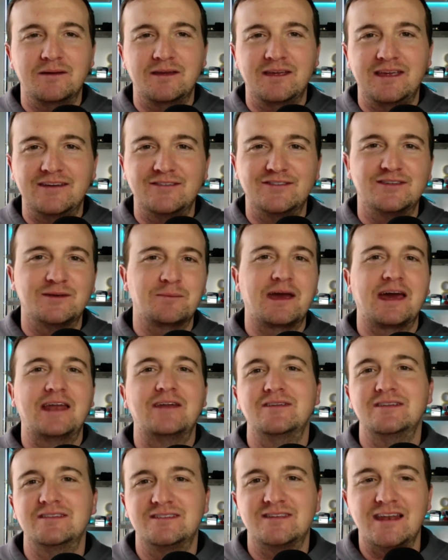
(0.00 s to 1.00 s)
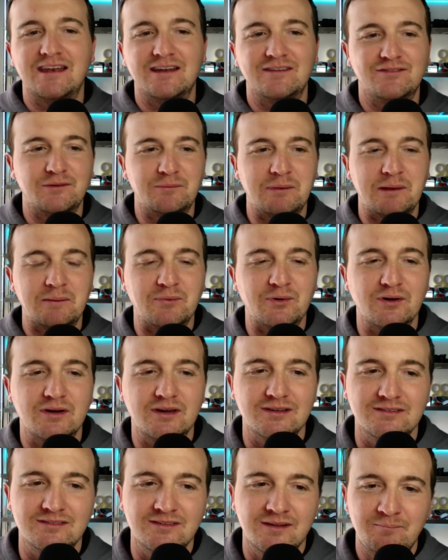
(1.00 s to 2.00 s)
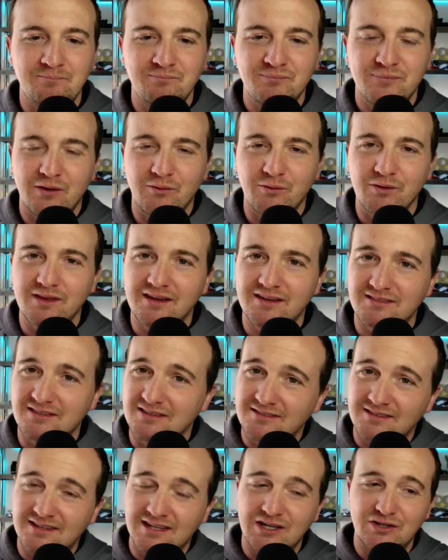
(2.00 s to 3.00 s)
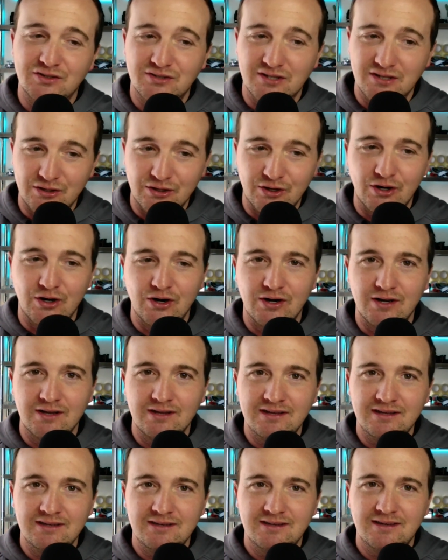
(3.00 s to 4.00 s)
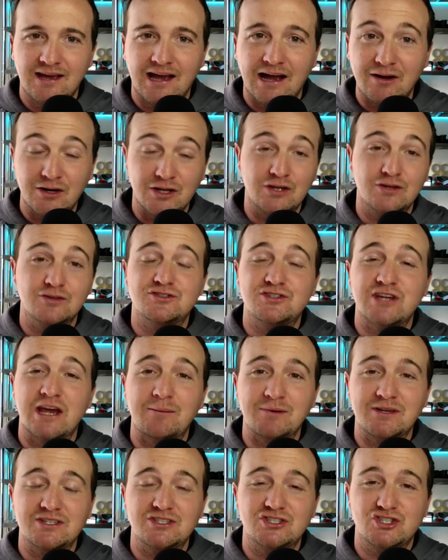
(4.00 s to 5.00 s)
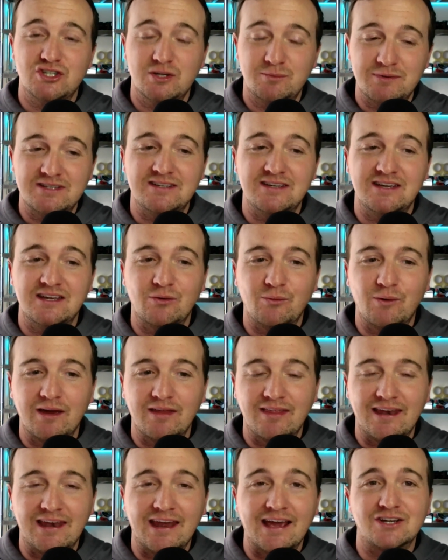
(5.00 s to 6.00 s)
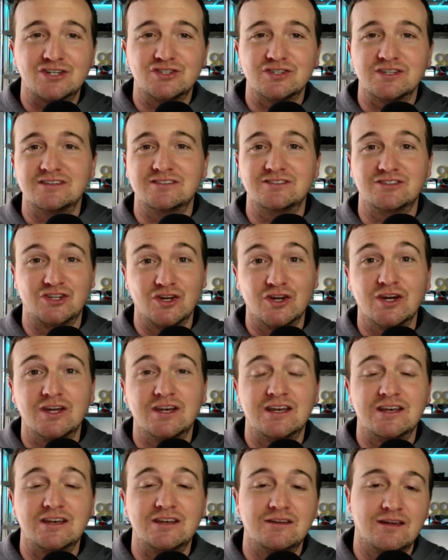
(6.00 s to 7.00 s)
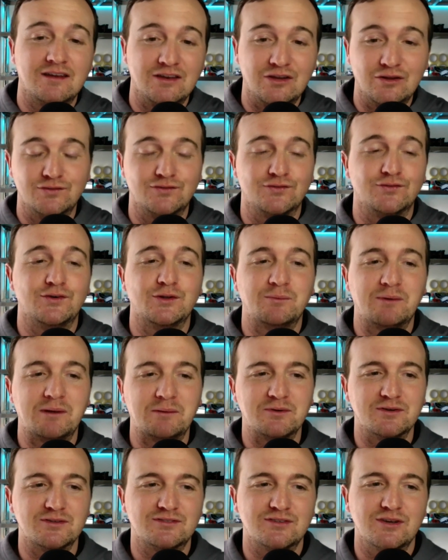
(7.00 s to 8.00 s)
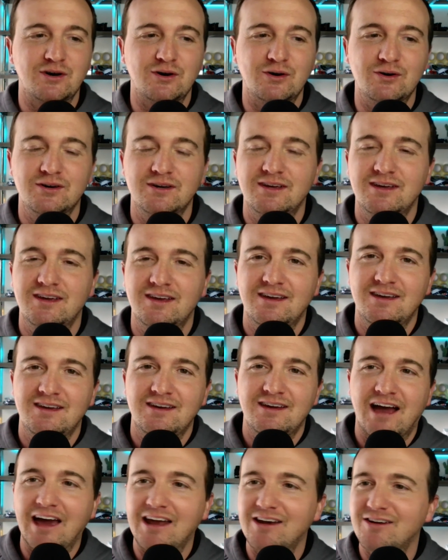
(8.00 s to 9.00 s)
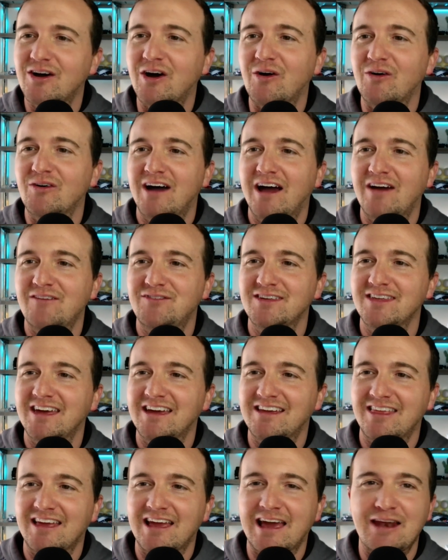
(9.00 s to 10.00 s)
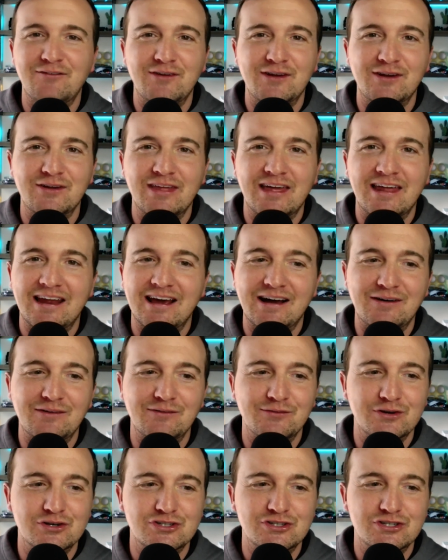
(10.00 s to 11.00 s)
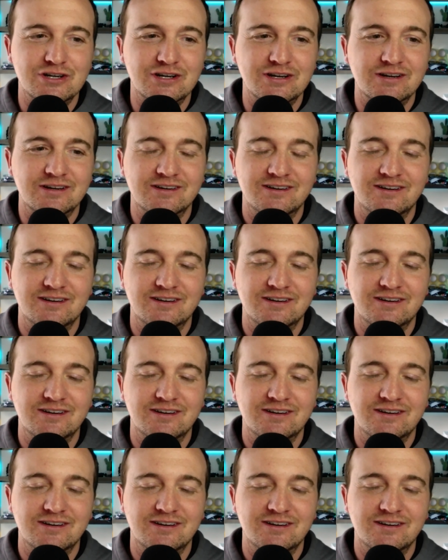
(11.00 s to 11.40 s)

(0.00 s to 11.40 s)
give some kind of incentive to people, because it really is a skill to learn how to use GPT in a way that actually is good and useful to people. So I don't know. I feel like they got to figure that out for sure.